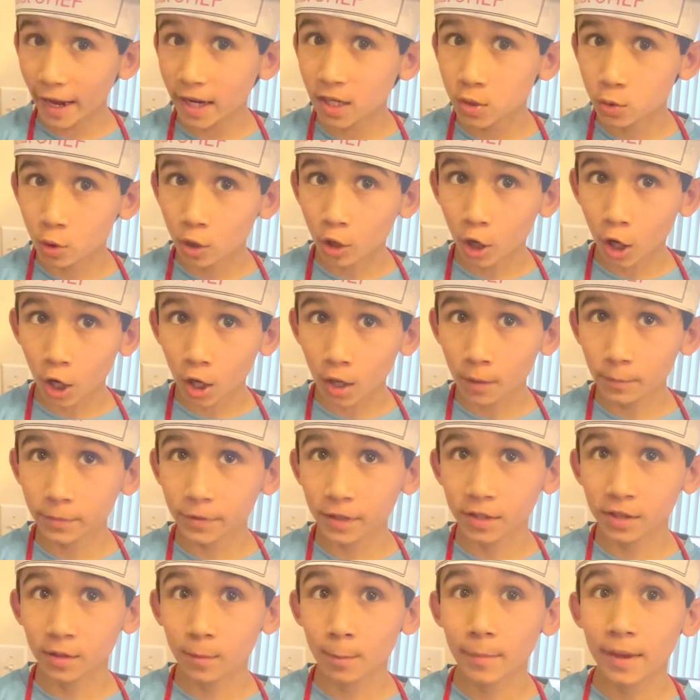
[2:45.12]
eggs were harmed
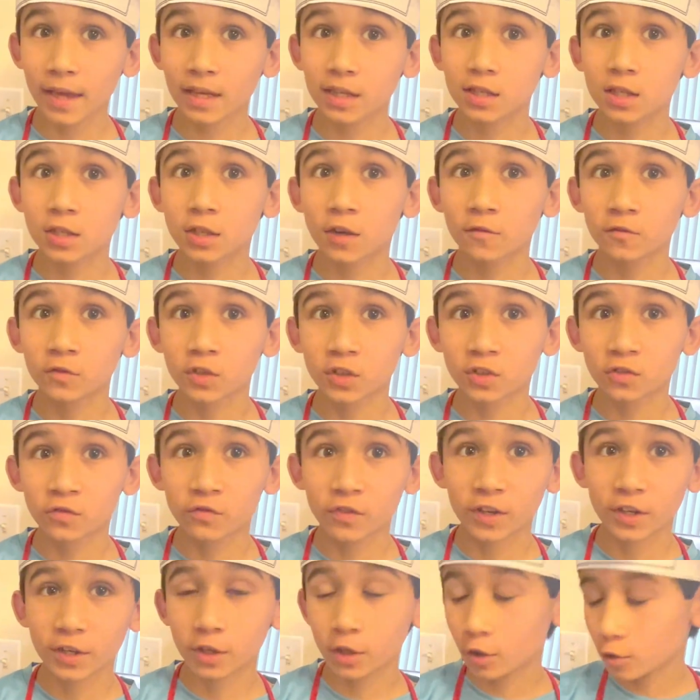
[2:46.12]
in the making of this
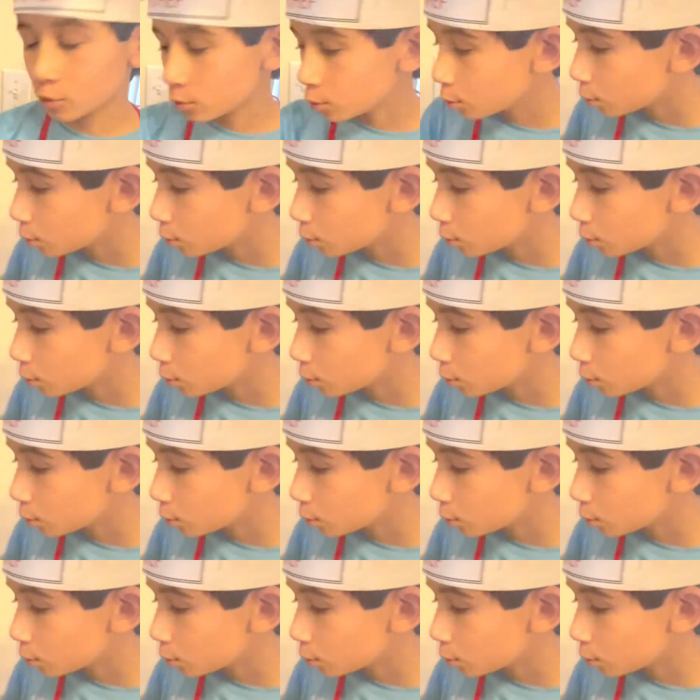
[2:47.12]
video,